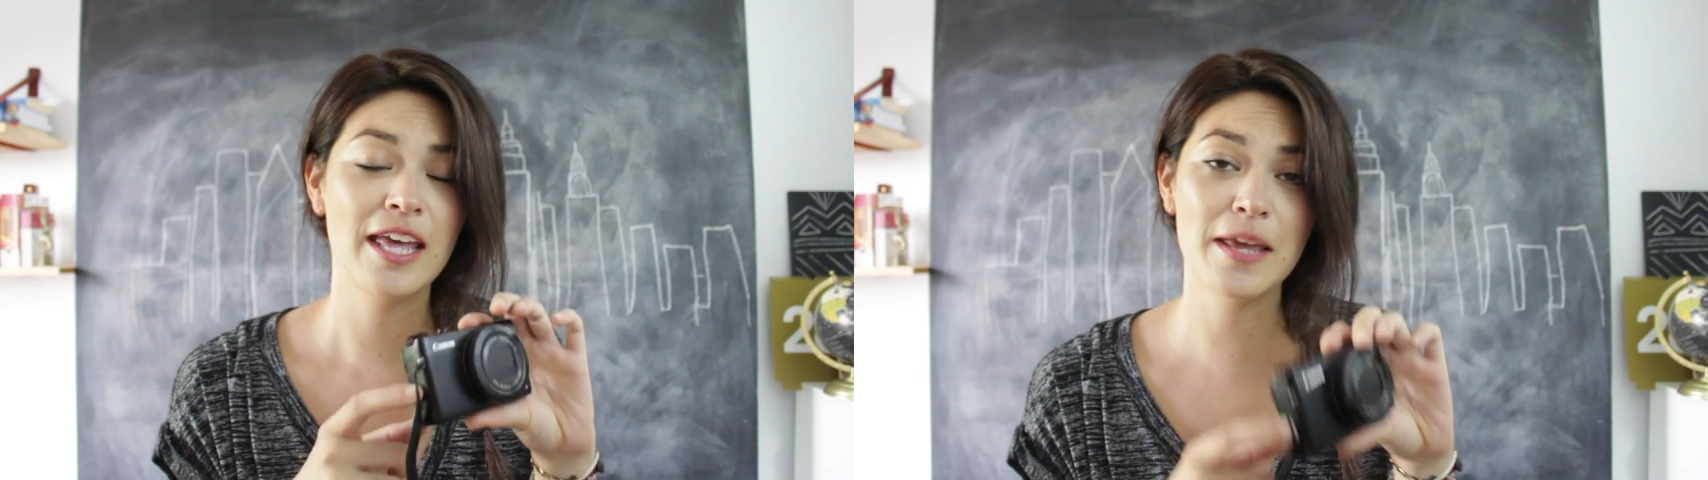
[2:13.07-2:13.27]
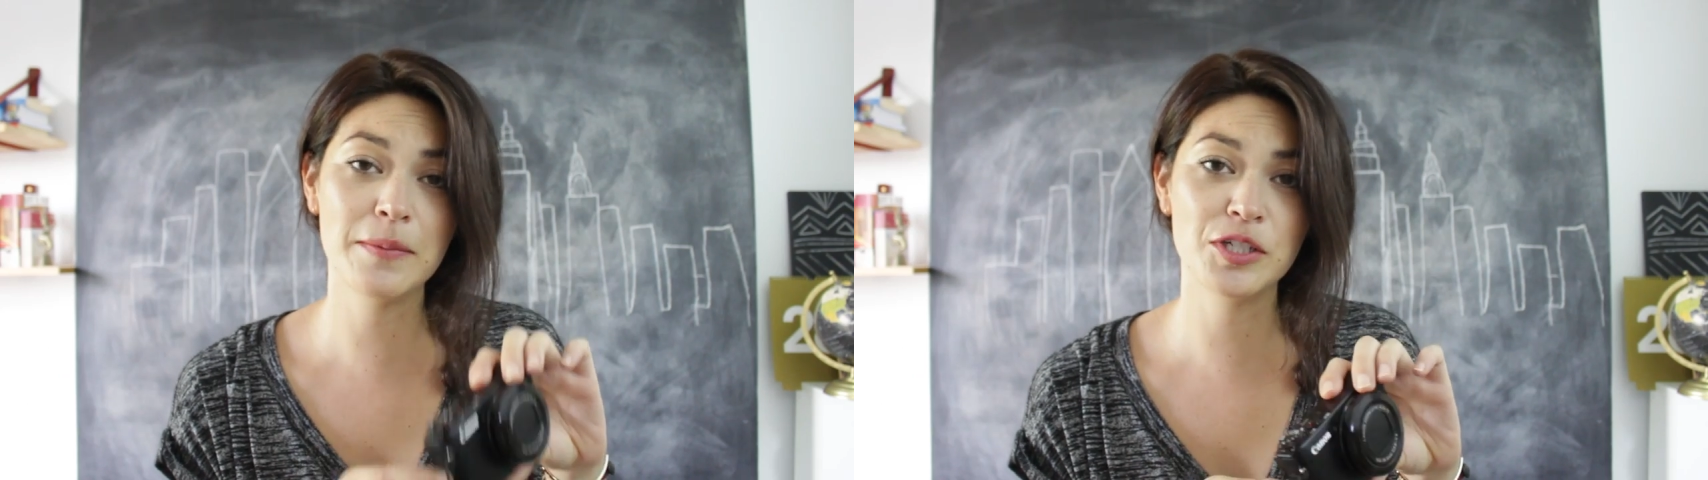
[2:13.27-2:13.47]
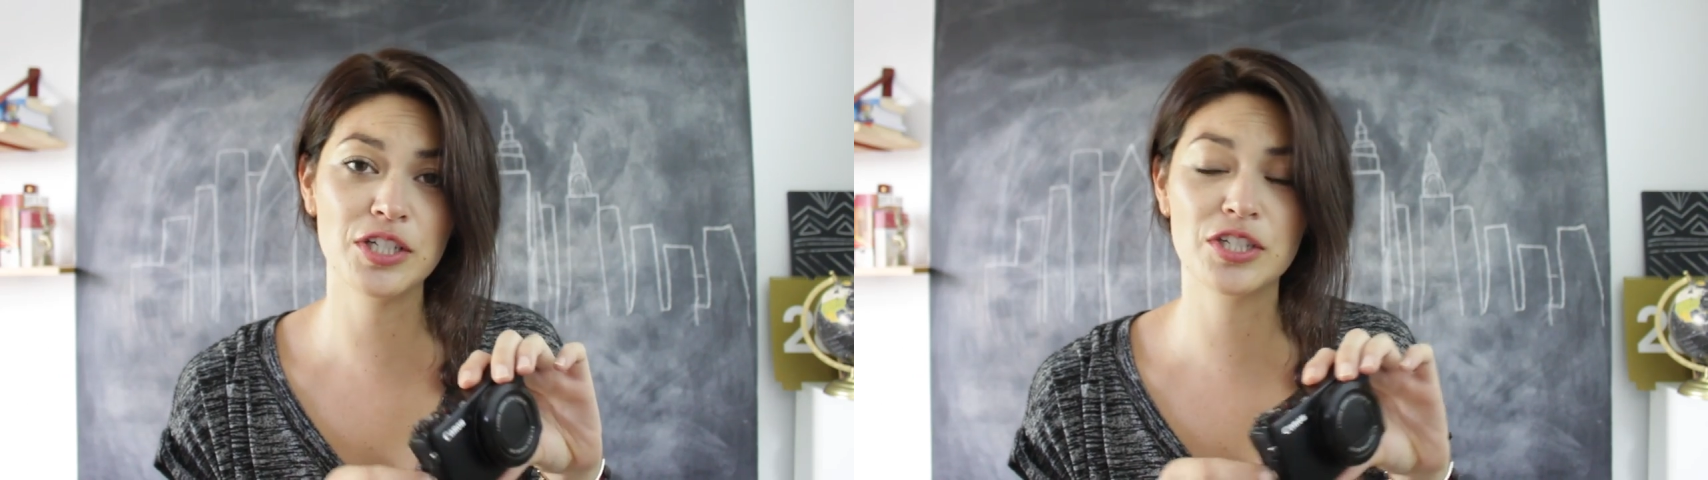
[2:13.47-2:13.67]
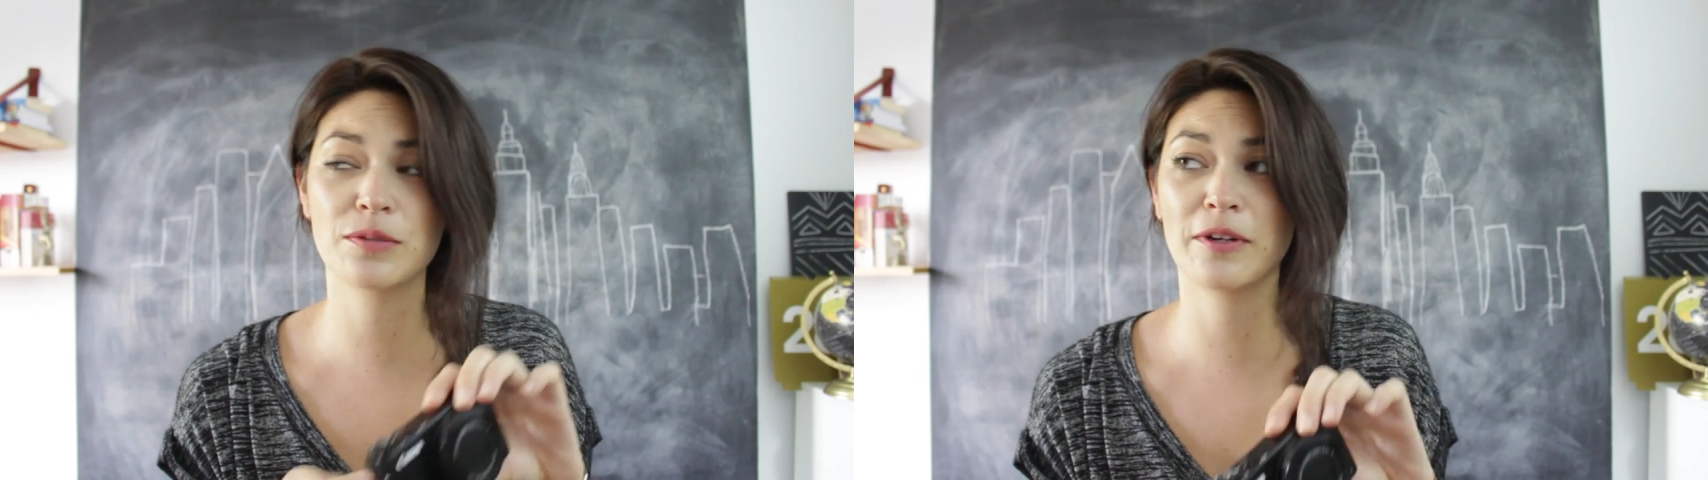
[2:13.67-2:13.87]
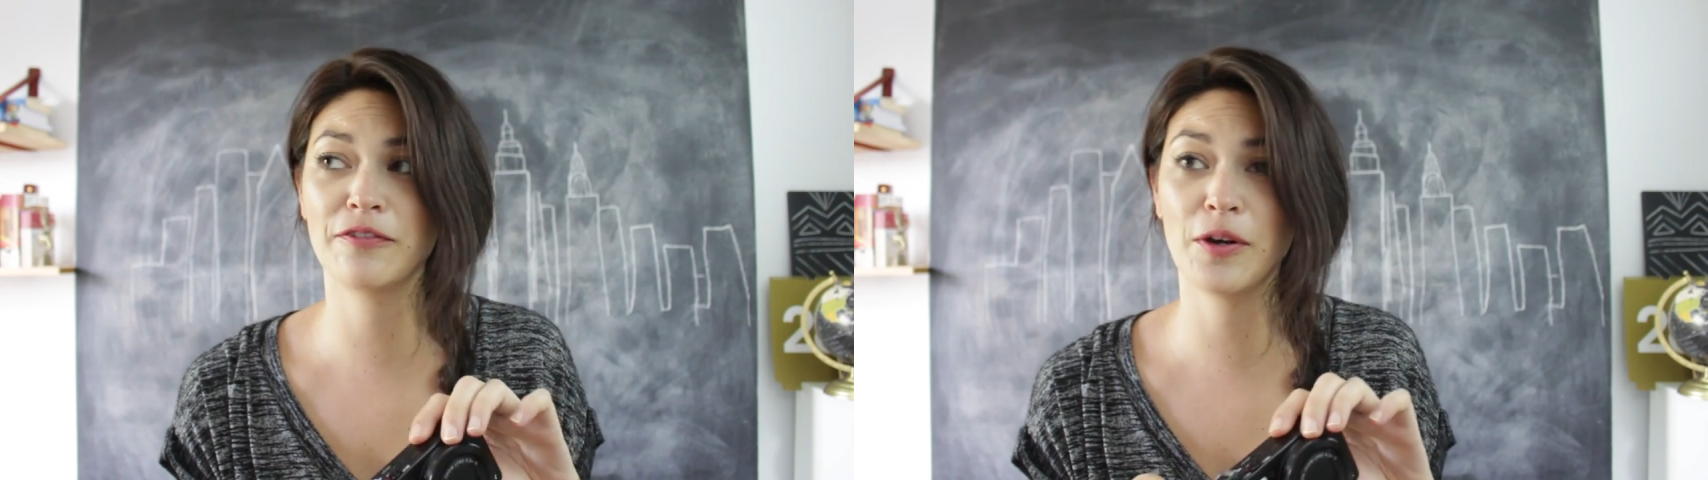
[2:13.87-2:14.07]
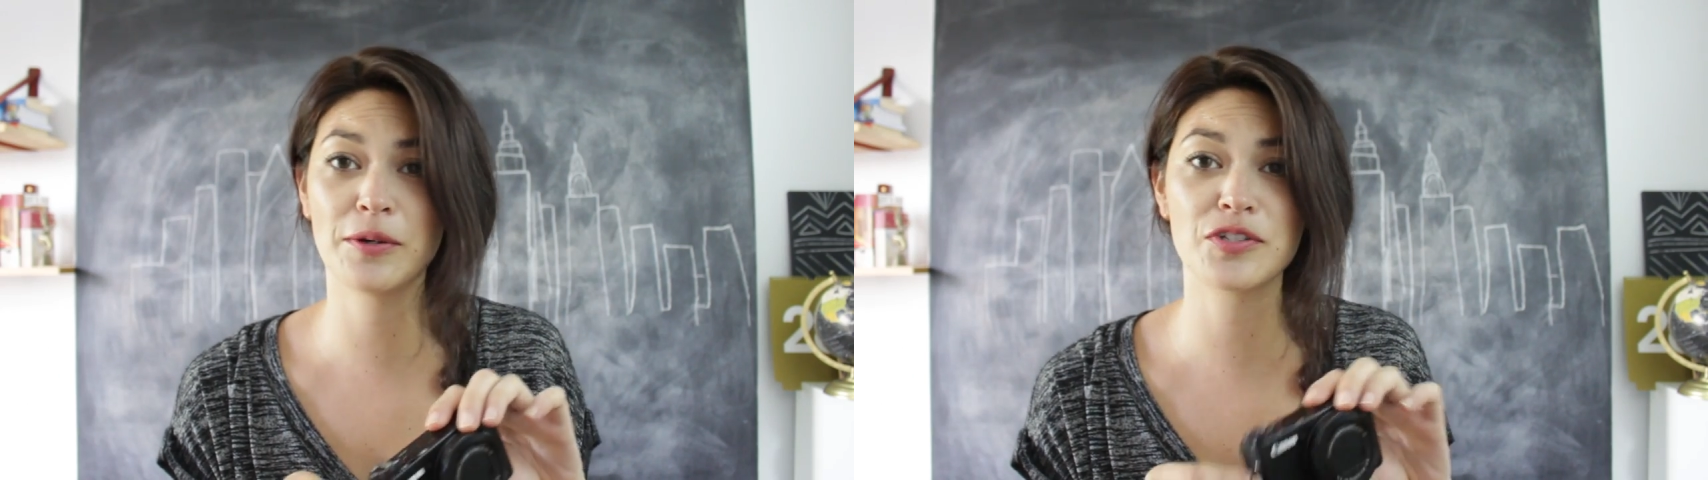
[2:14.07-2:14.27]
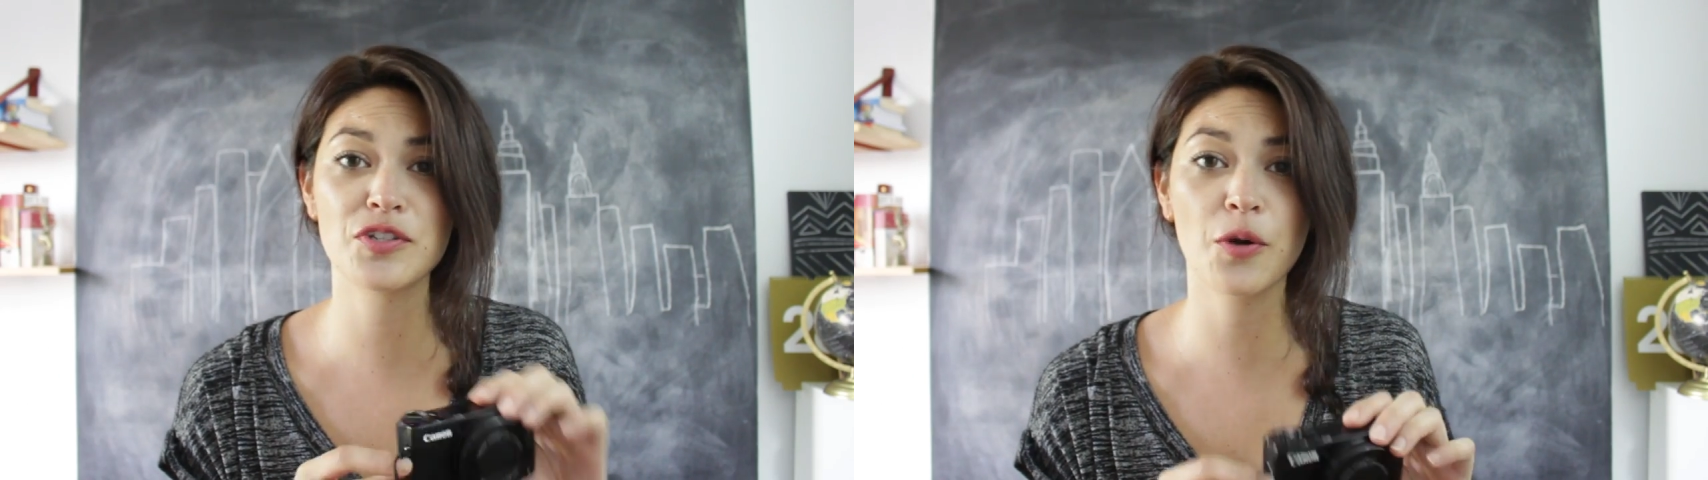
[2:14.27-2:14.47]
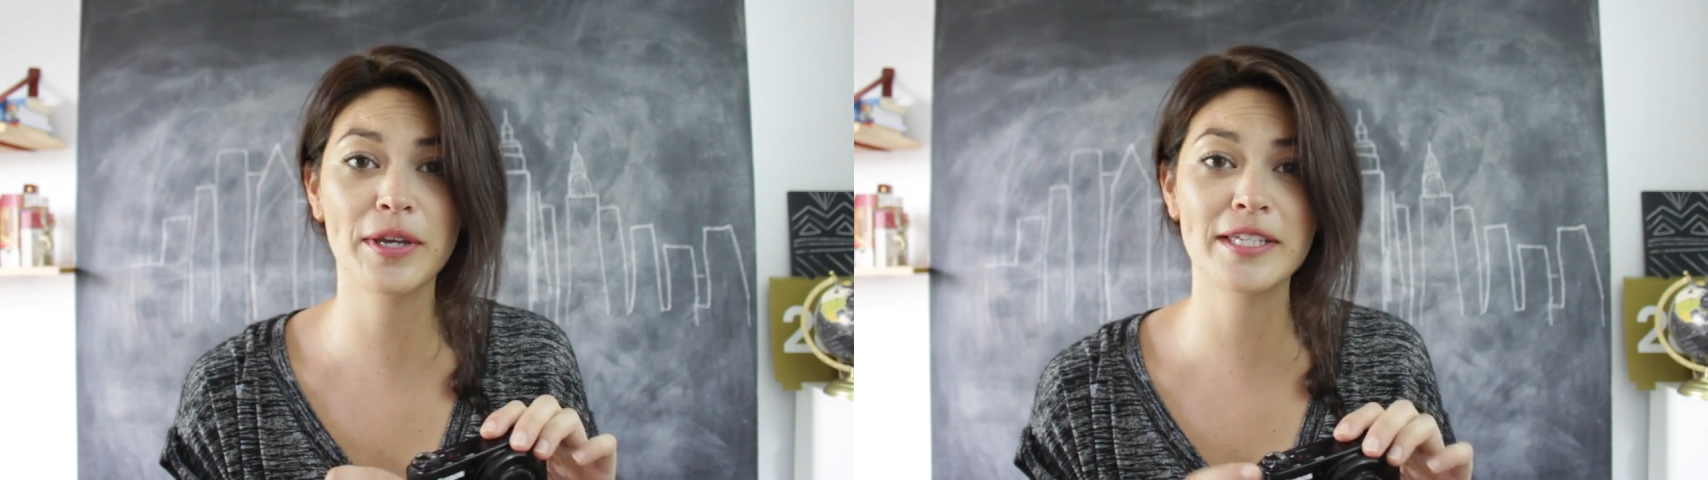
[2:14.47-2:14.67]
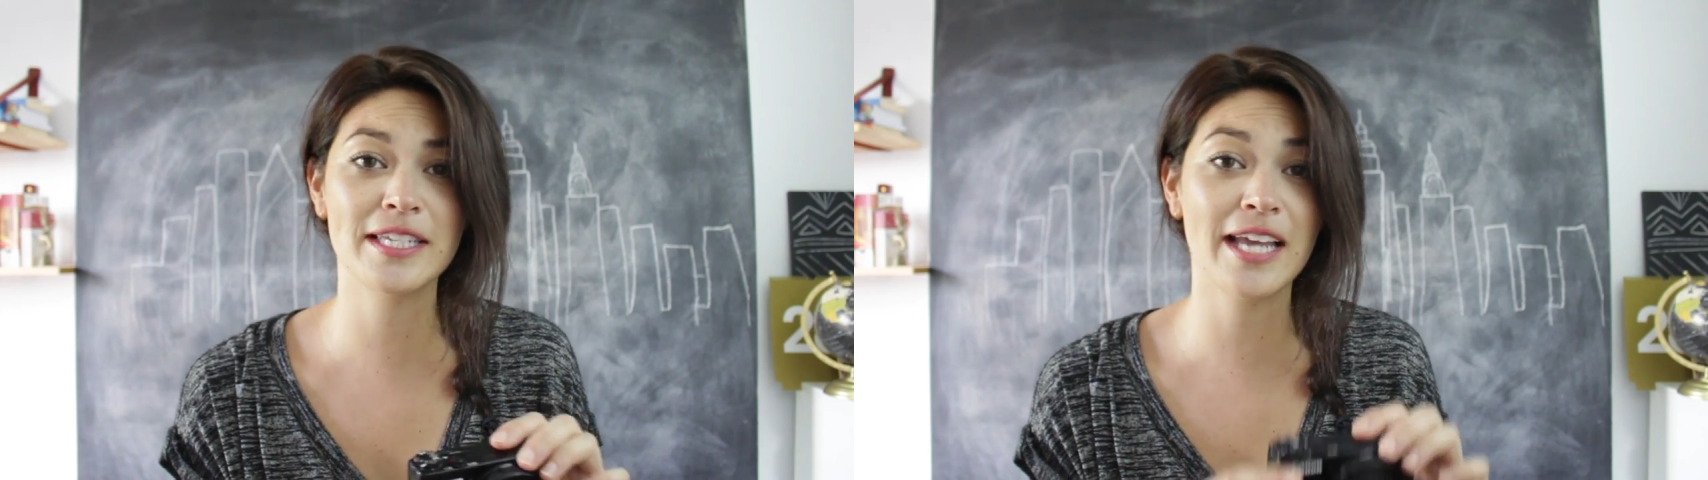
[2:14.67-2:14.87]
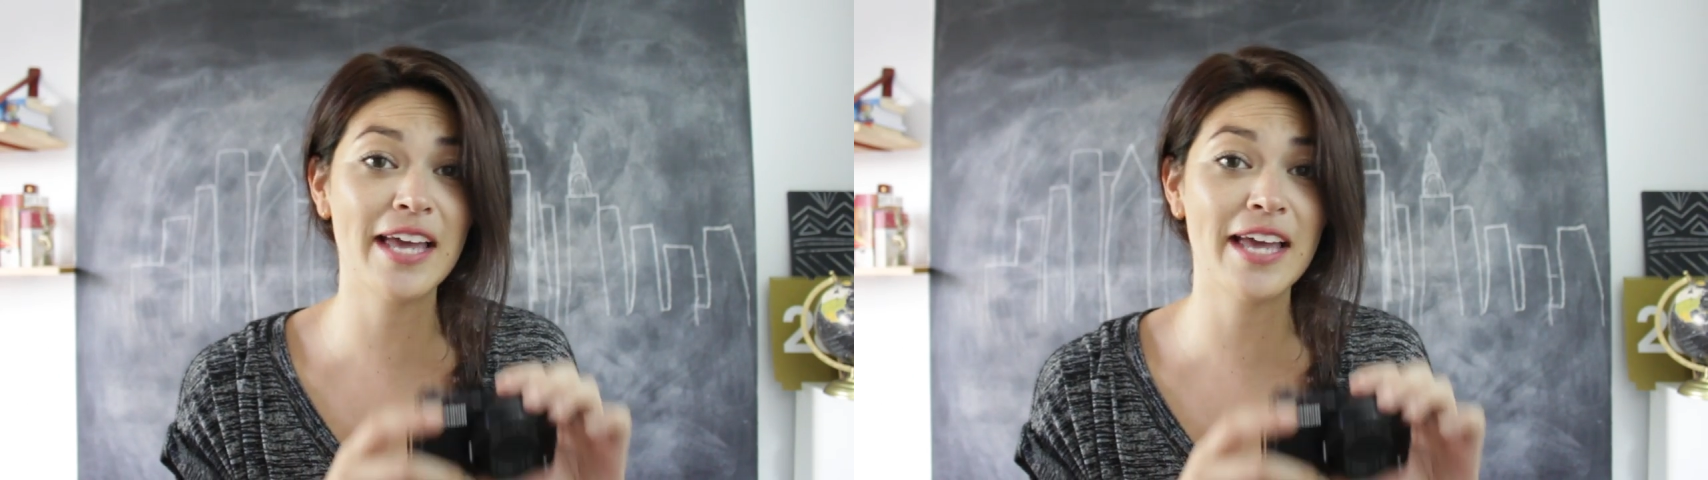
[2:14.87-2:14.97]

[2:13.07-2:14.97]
images to my phone is so easy,